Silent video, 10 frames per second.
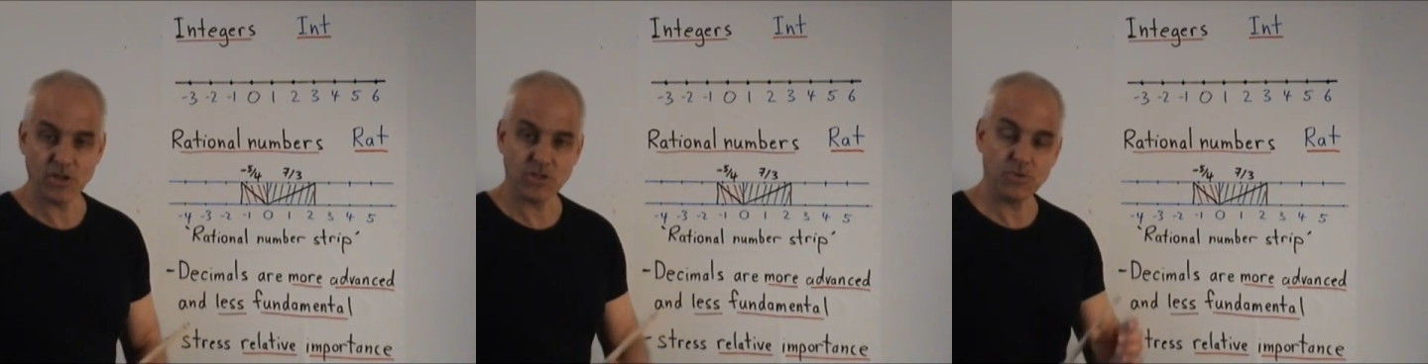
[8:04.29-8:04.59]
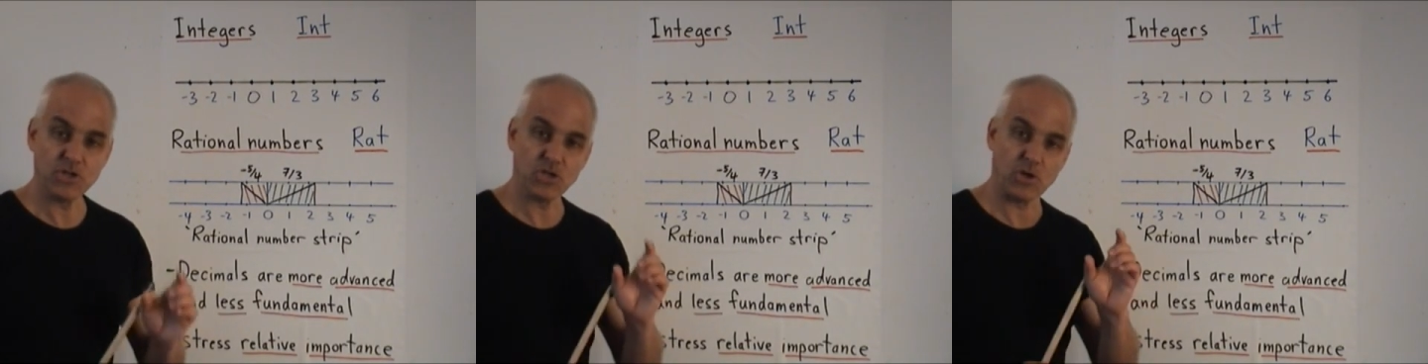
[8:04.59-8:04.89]

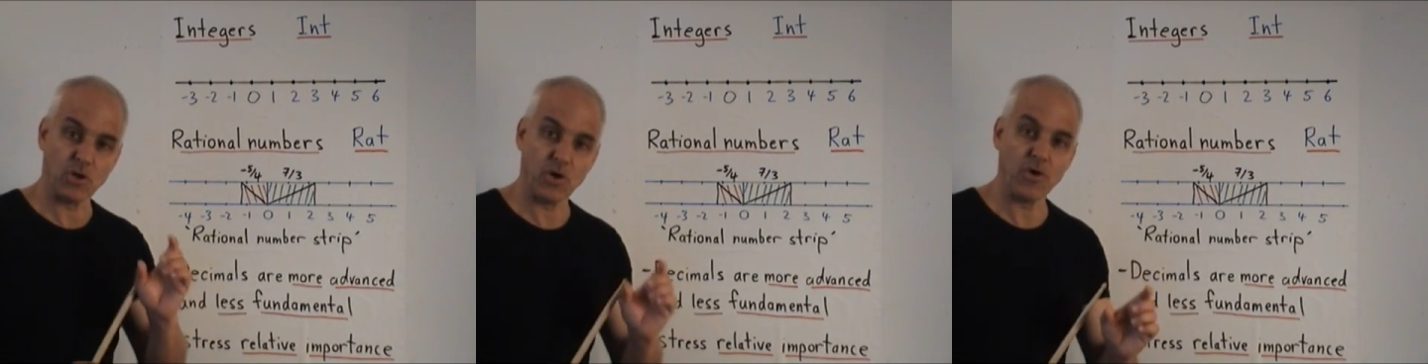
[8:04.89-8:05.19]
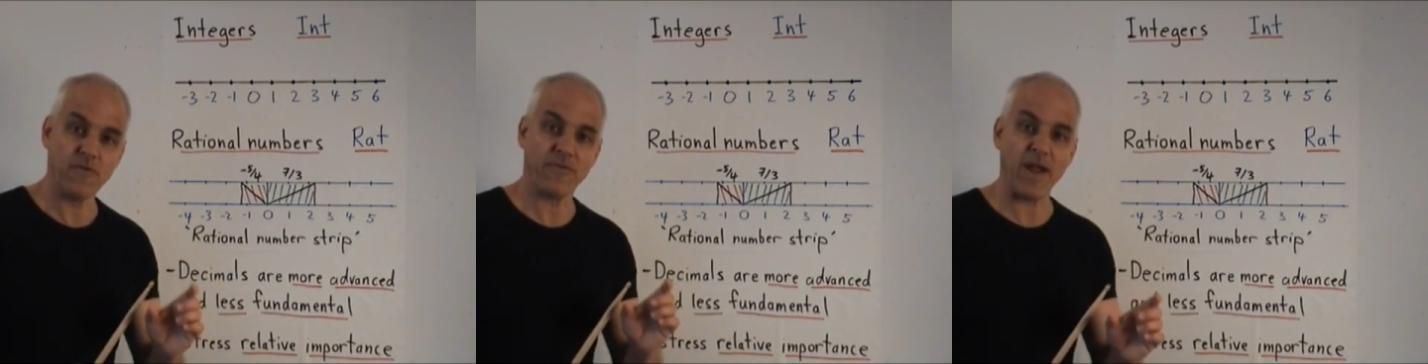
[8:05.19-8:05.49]
Students should
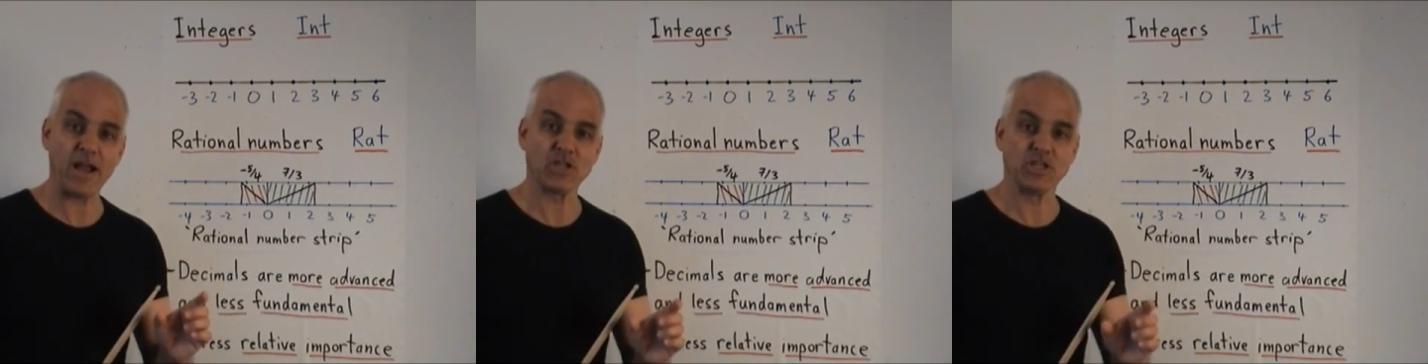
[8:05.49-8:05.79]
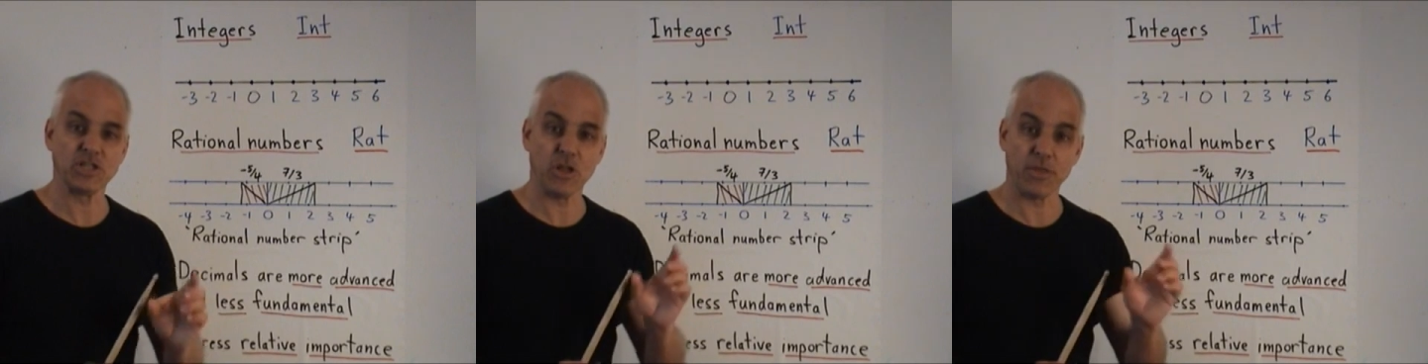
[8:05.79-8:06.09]
learn
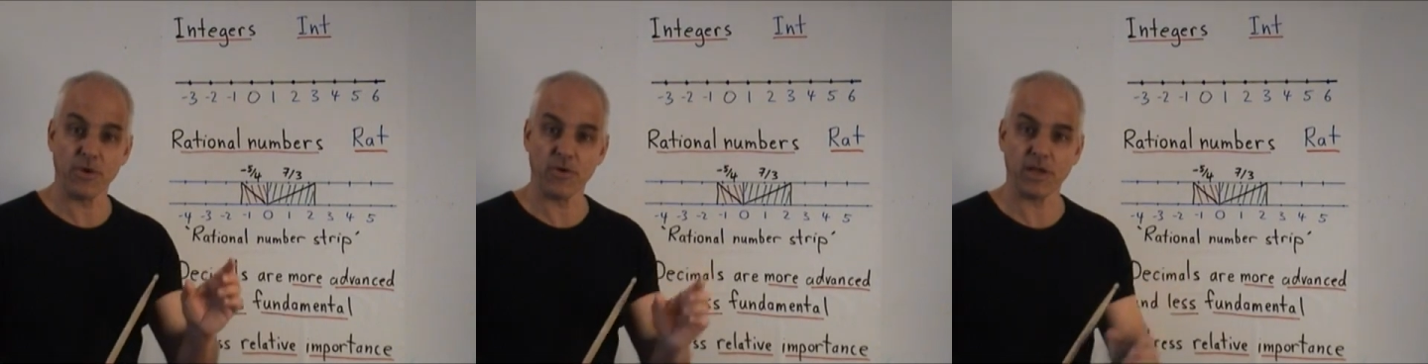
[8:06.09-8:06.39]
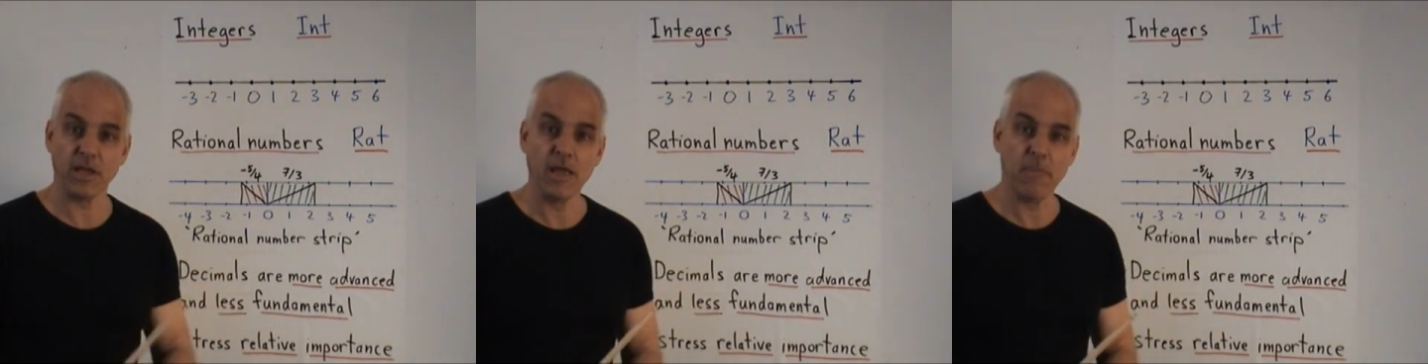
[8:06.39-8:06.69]
fractions
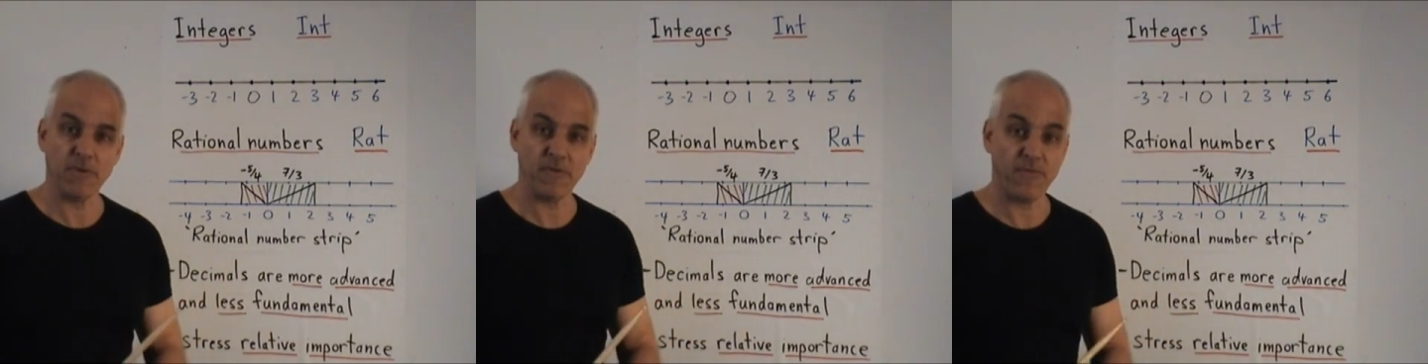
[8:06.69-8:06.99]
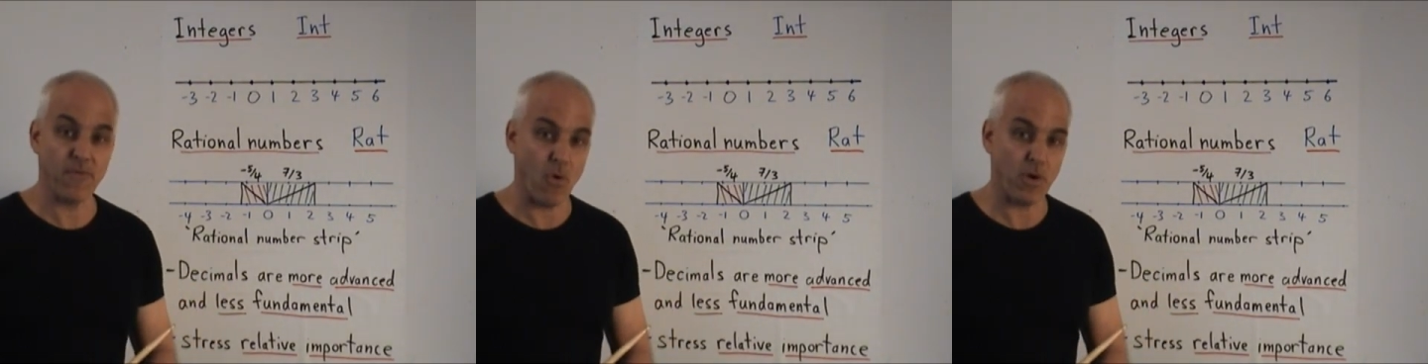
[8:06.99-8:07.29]
thoroughly
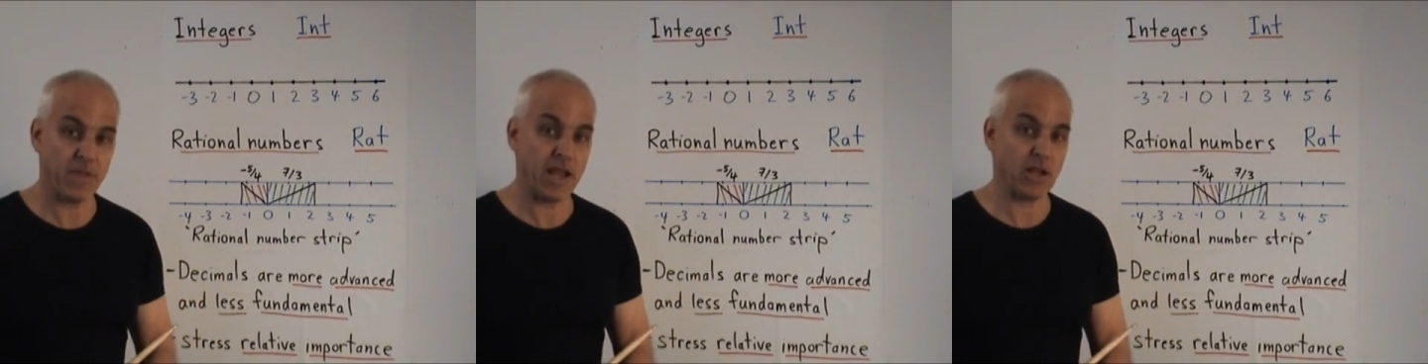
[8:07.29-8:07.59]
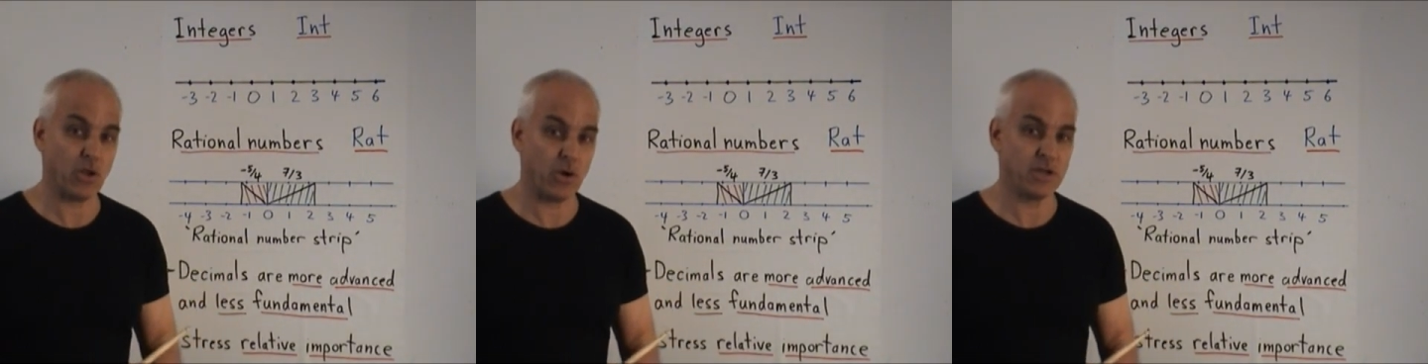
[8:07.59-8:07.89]
before
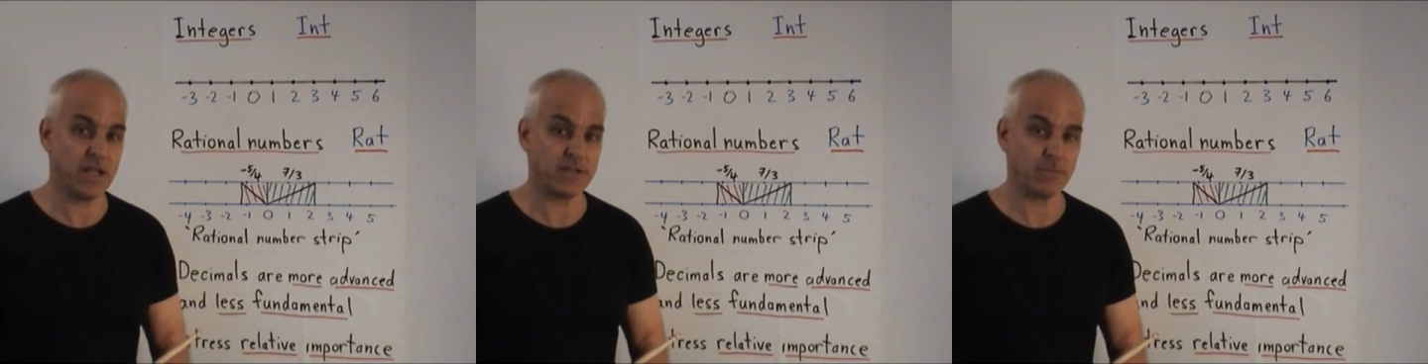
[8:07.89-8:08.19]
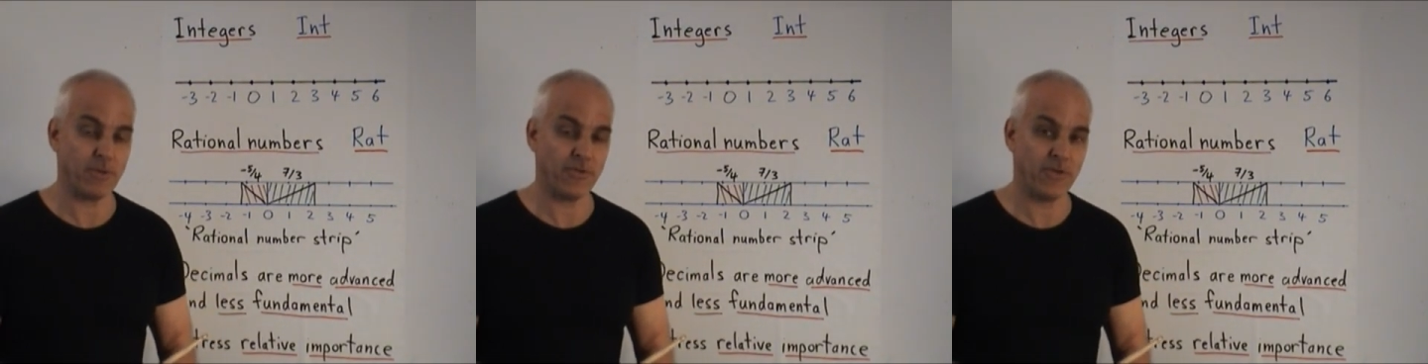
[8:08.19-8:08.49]
they learn
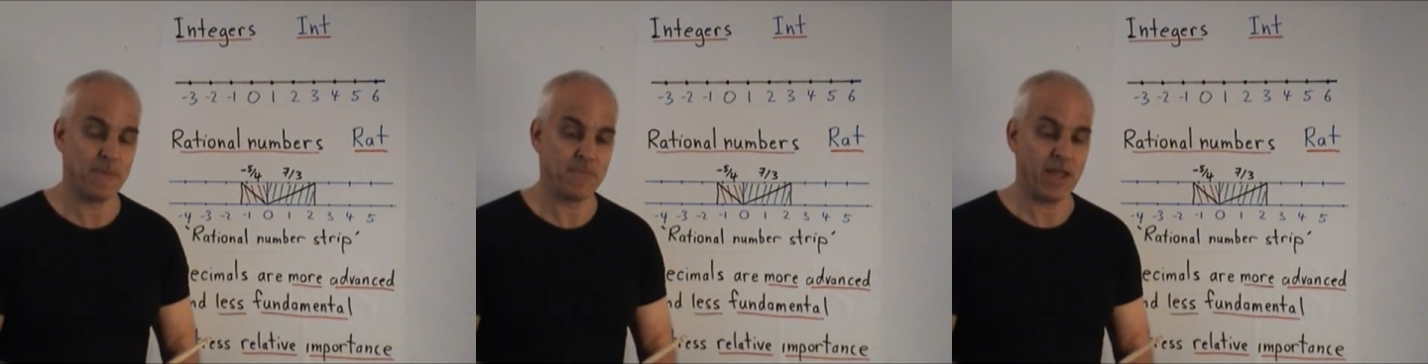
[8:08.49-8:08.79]
decimals.